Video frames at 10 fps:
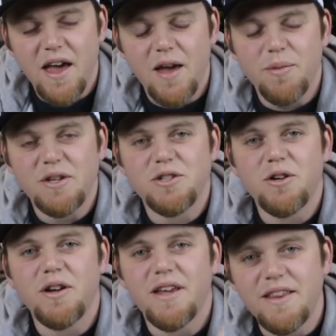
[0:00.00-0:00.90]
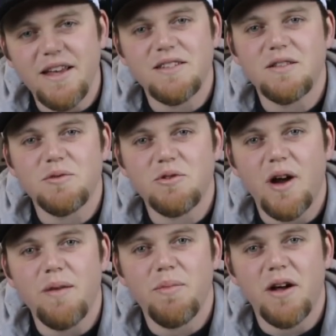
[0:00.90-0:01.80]
And be sure to hit that
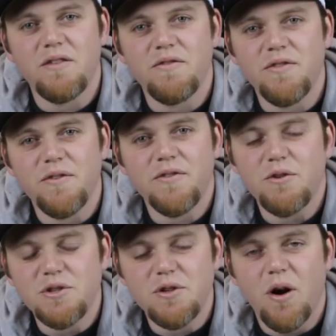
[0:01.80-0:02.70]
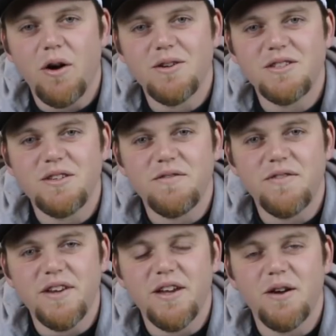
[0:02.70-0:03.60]
subscribe button for future RC
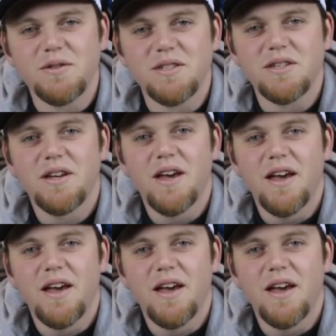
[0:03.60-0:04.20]
videos.